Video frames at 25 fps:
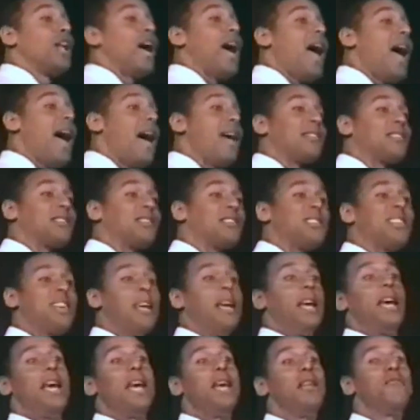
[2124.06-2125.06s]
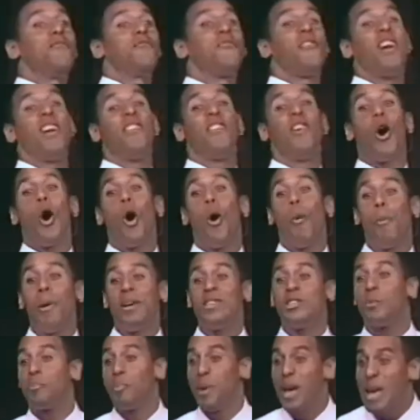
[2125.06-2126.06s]
to ask us in front of a whole
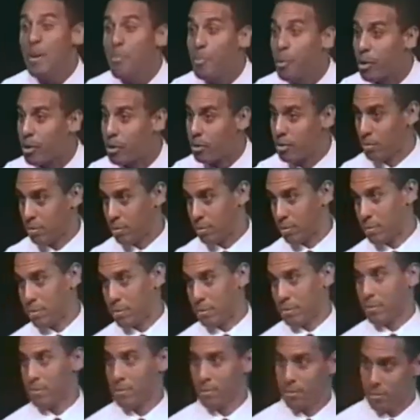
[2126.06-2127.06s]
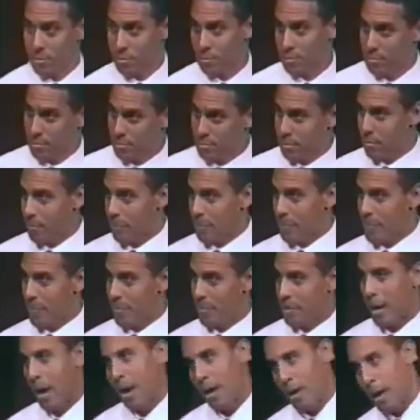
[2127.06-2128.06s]
bunch of people.
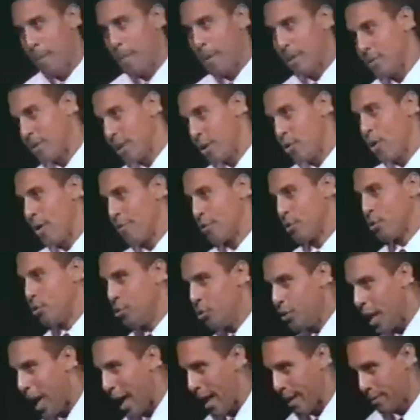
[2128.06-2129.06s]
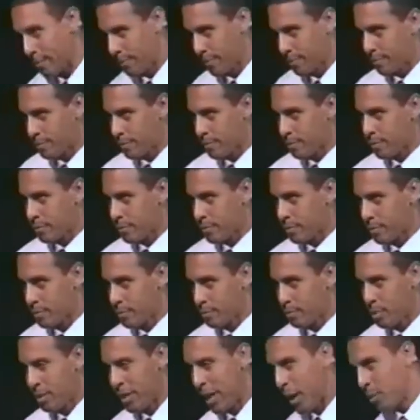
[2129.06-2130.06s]
Now, I'm not saying you have to do that,
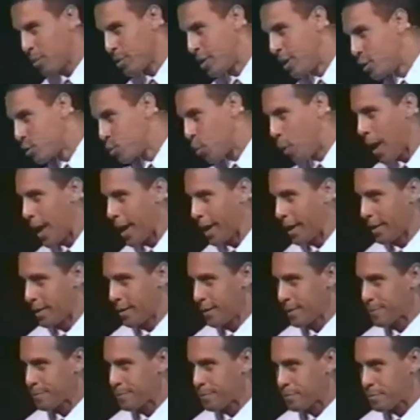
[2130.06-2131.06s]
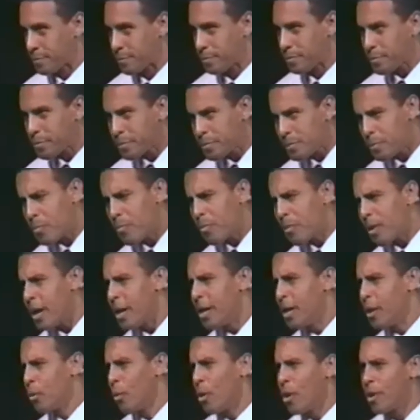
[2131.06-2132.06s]
but that was his way.
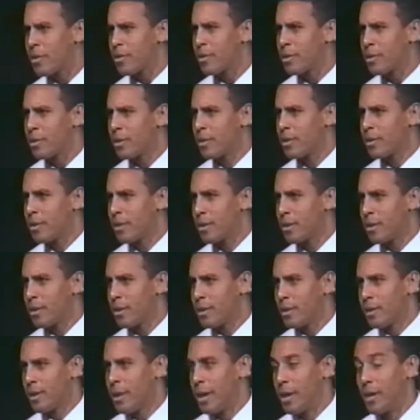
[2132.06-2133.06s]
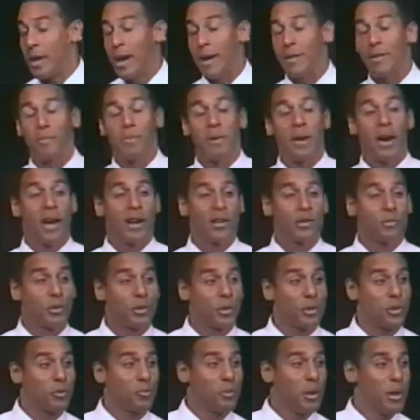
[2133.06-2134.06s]
And it worked. And you have to be honest with
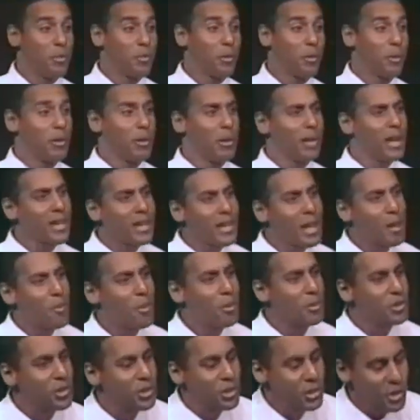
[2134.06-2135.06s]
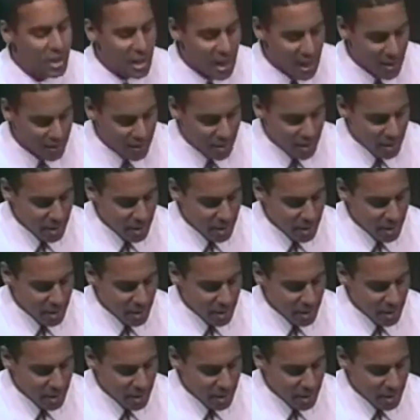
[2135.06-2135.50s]
those people. Get that person in your life.